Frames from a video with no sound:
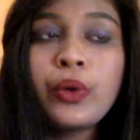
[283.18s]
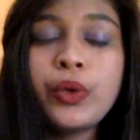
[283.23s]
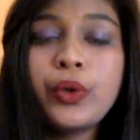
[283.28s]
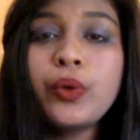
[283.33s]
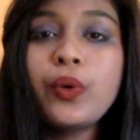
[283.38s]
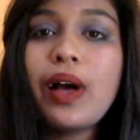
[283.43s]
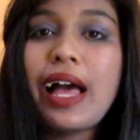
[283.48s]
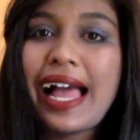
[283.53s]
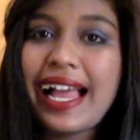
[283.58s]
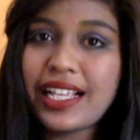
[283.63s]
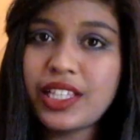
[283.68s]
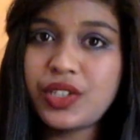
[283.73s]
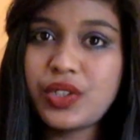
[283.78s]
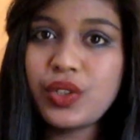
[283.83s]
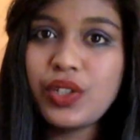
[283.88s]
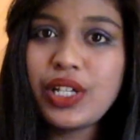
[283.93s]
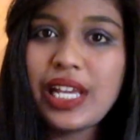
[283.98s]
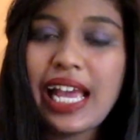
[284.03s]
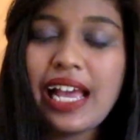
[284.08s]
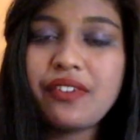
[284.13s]
You
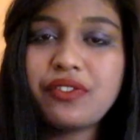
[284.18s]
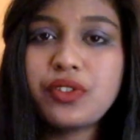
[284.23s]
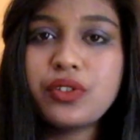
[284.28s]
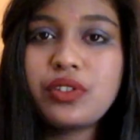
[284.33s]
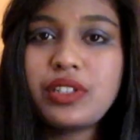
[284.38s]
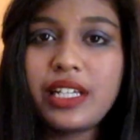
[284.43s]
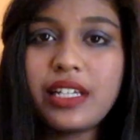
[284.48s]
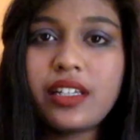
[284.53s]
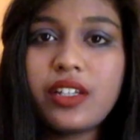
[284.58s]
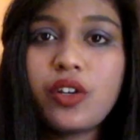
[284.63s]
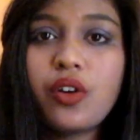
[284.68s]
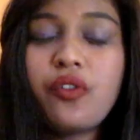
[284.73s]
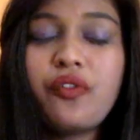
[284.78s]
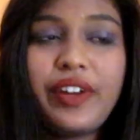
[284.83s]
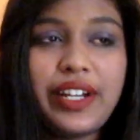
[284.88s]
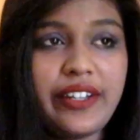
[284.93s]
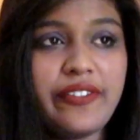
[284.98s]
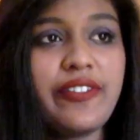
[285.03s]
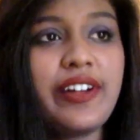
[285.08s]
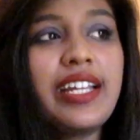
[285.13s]
actually have to take your
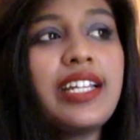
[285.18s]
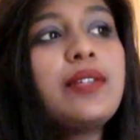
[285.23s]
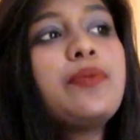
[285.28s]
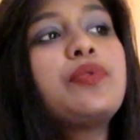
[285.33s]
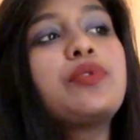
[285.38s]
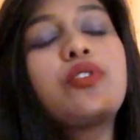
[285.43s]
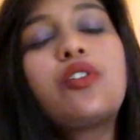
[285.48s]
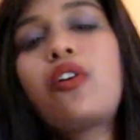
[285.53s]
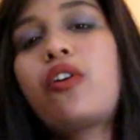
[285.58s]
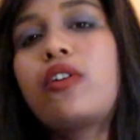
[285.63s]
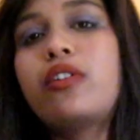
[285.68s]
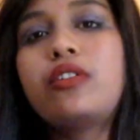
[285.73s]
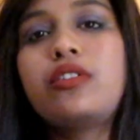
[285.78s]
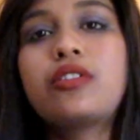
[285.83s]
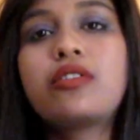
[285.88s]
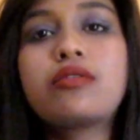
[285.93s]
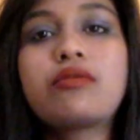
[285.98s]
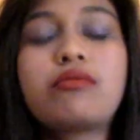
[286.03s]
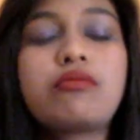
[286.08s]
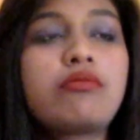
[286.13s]
wet wipes or
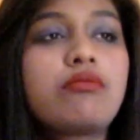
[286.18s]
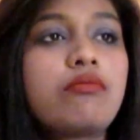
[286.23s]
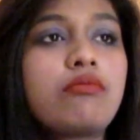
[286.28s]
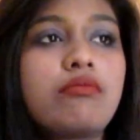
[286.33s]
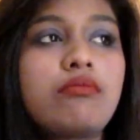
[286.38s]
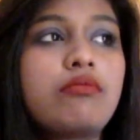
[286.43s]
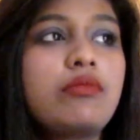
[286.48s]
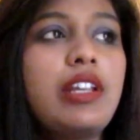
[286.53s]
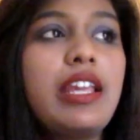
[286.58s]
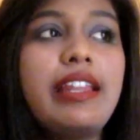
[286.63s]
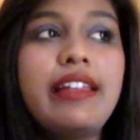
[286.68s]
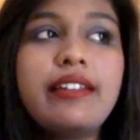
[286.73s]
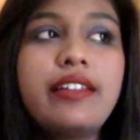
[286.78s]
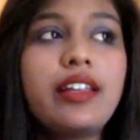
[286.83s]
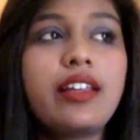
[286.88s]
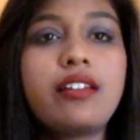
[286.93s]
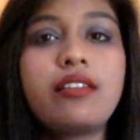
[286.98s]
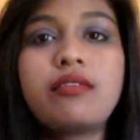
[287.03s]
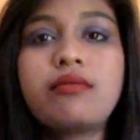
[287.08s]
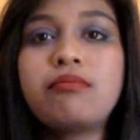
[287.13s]
your
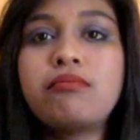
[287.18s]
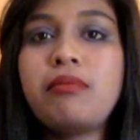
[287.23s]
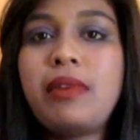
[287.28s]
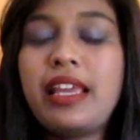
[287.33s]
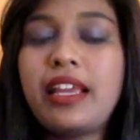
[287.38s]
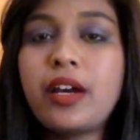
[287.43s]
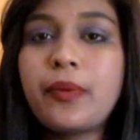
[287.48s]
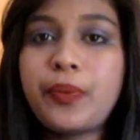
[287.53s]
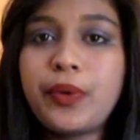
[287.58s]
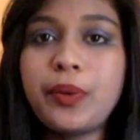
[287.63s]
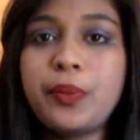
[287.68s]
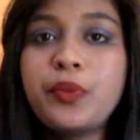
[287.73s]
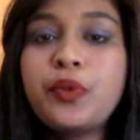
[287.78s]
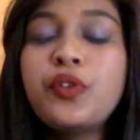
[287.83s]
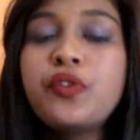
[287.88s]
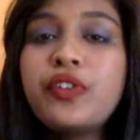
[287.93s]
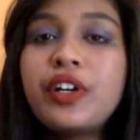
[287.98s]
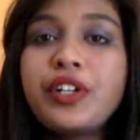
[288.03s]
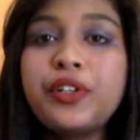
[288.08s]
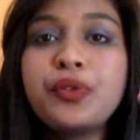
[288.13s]
anything, makeup
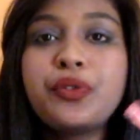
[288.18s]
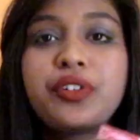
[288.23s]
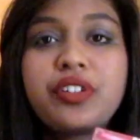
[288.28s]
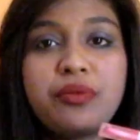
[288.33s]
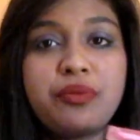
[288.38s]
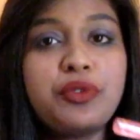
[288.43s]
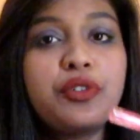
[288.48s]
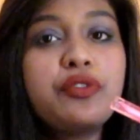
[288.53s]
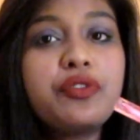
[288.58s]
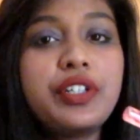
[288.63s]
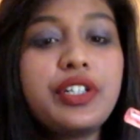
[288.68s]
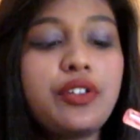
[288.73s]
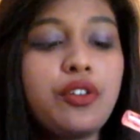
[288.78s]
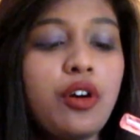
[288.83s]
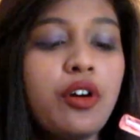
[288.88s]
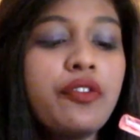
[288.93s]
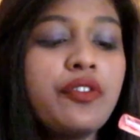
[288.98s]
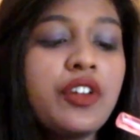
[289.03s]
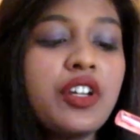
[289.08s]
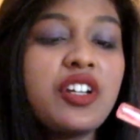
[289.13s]
remover to remove it
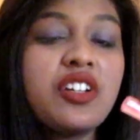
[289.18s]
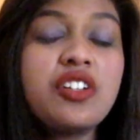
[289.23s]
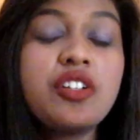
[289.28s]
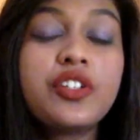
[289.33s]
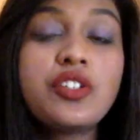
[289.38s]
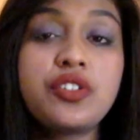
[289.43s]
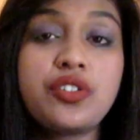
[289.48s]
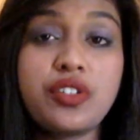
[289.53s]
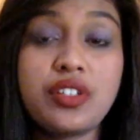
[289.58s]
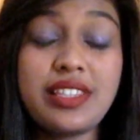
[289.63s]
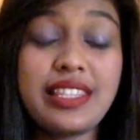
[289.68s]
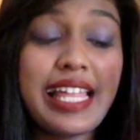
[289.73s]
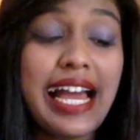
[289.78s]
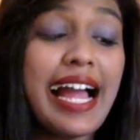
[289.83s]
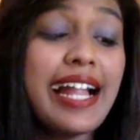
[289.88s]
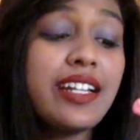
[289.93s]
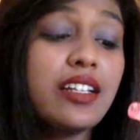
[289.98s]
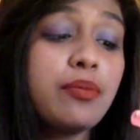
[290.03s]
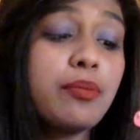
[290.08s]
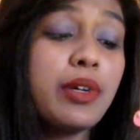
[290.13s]
off. So
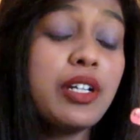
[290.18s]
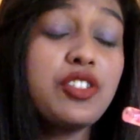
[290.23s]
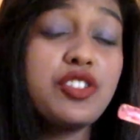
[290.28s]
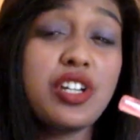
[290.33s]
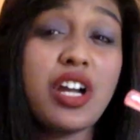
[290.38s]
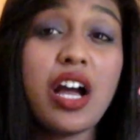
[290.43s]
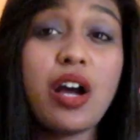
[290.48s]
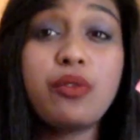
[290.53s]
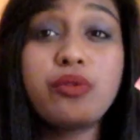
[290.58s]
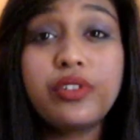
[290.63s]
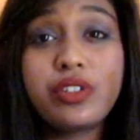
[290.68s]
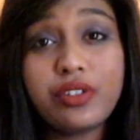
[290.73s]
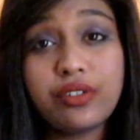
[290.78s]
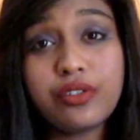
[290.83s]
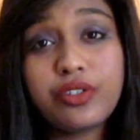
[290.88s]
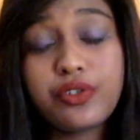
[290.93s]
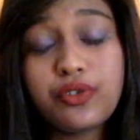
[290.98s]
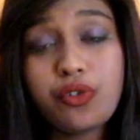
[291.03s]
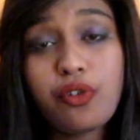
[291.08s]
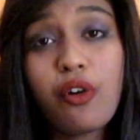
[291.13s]
that much how
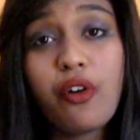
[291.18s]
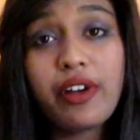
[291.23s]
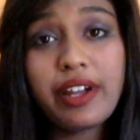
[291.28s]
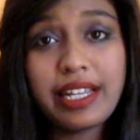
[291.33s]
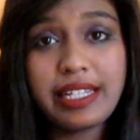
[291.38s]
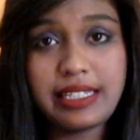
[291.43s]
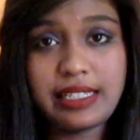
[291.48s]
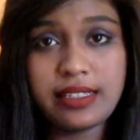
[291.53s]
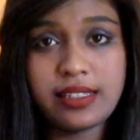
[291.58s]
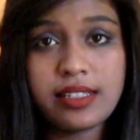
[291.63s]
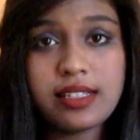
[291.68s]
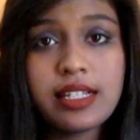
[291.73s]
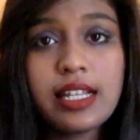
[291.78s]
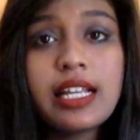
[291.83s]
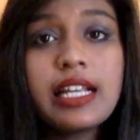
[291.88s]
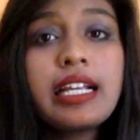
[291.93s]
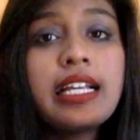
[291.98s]
strong it is.